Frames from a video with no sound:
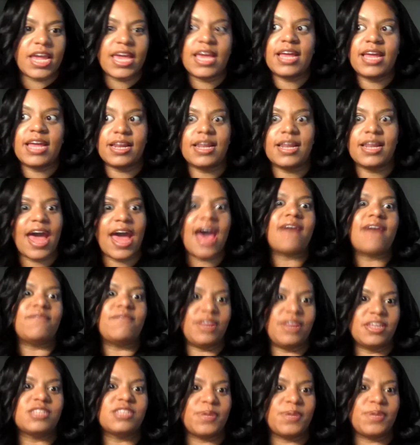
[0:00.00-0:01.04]
and have an
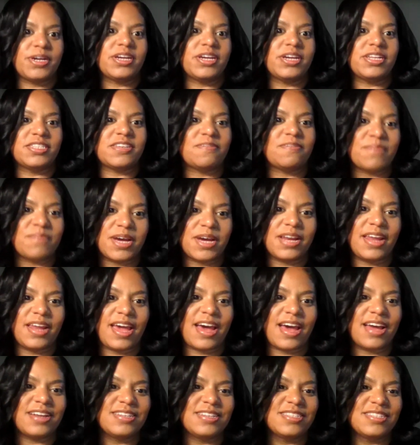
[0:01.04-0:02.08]
experience of my
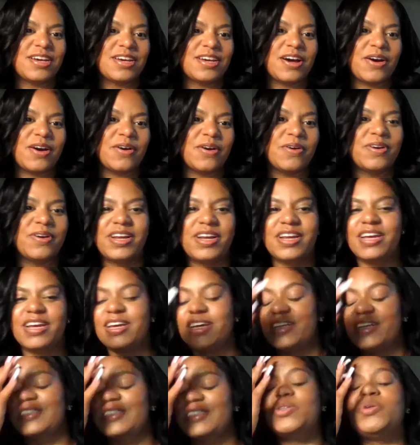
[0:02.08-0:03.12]
dad. So
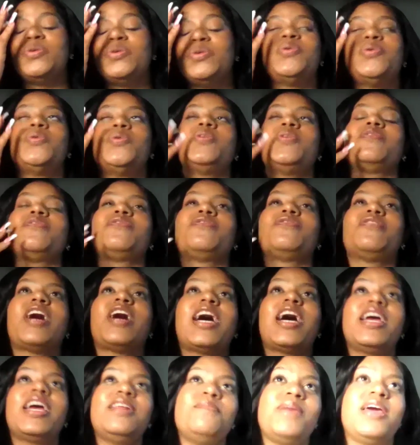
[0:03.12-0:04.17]
to
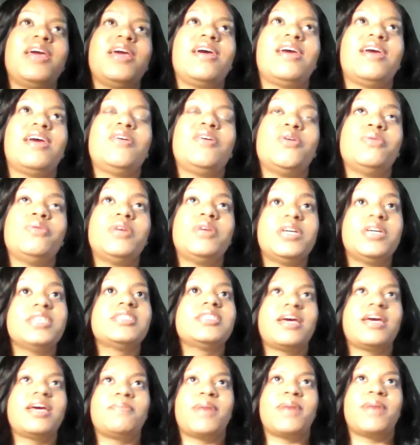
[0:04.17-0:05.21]
find a man who is
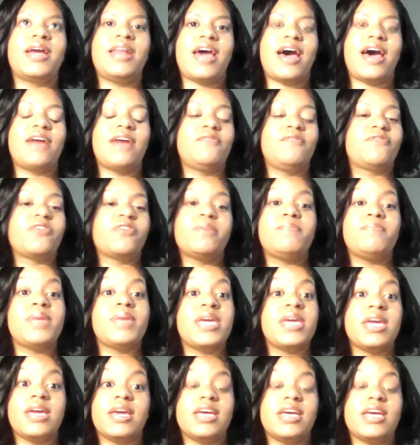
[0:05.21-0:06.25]
like my dad for
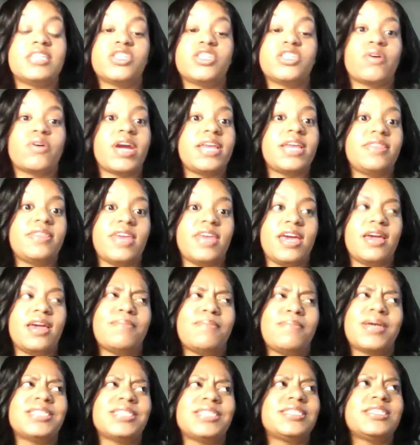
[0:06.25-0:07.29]
me is a great thing. And
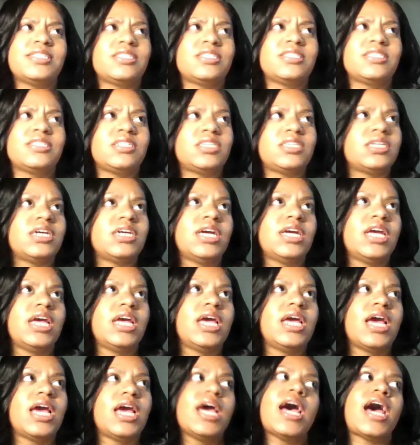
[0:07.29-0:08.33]
my sister,
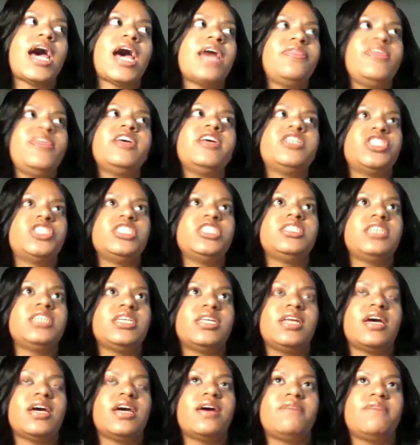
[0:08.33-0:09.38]
I think she
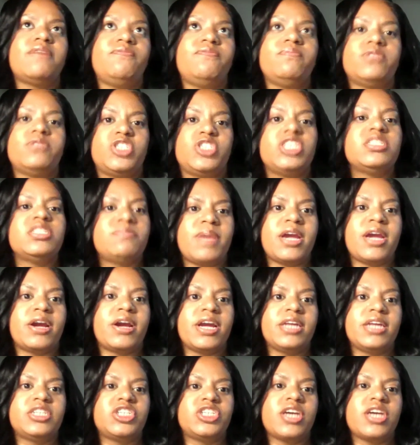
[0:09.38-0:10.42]
did, she's
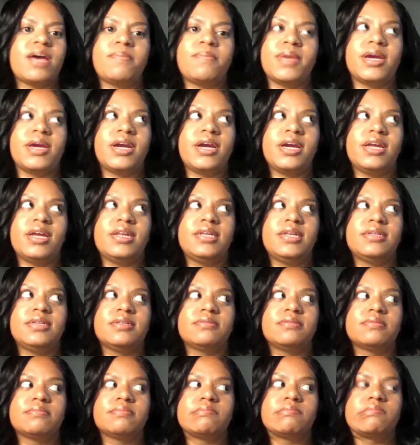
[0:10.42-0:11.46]
married. She got married
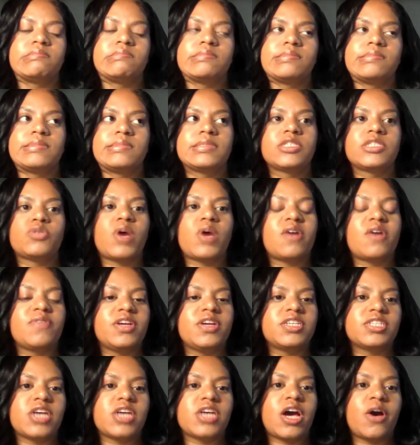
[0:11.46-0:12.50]
12
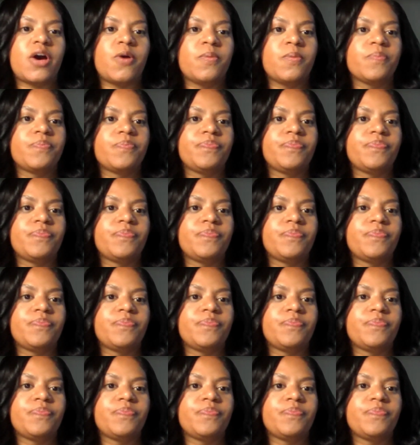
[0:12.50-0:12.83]
years ago.